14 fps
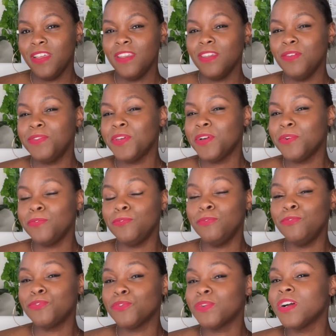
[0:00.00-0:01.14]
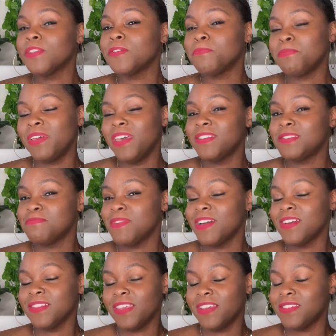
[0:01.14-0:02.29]
you know, neutral colored bags in my
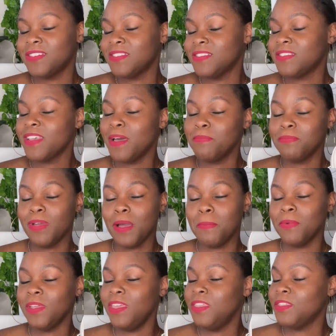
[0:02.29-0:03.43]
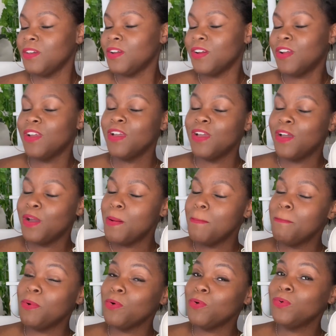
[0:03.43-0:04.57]
collection. So I'm either
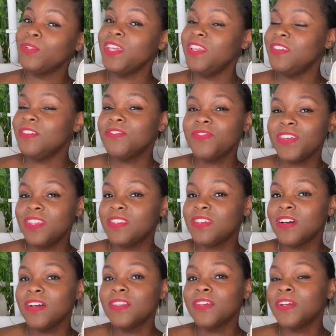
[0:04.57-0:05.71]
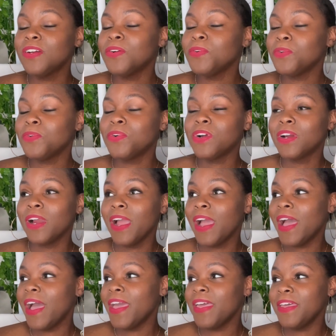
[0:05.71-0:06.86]
bold in your face color, or
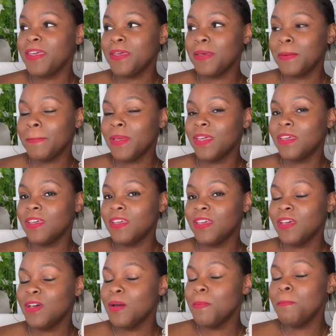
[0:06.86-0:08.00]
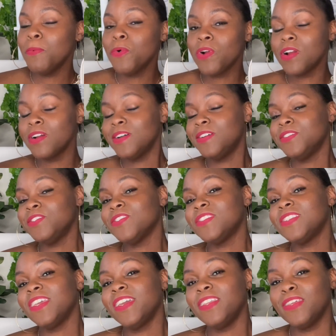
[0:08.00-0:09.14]
I am more
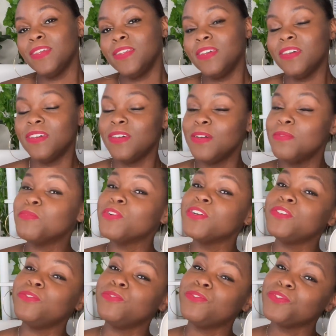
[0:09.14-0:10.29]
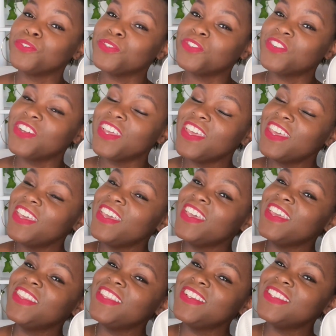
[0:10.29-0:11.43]
understated, more neutral.
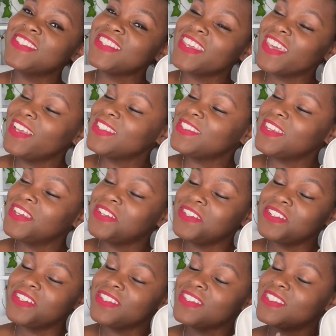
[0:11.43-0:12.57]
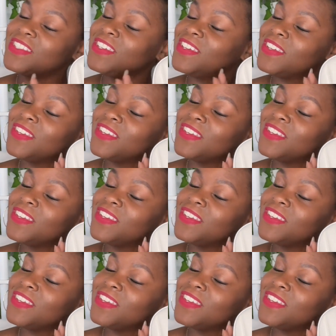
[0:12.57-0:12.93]
And this, like I said, it just,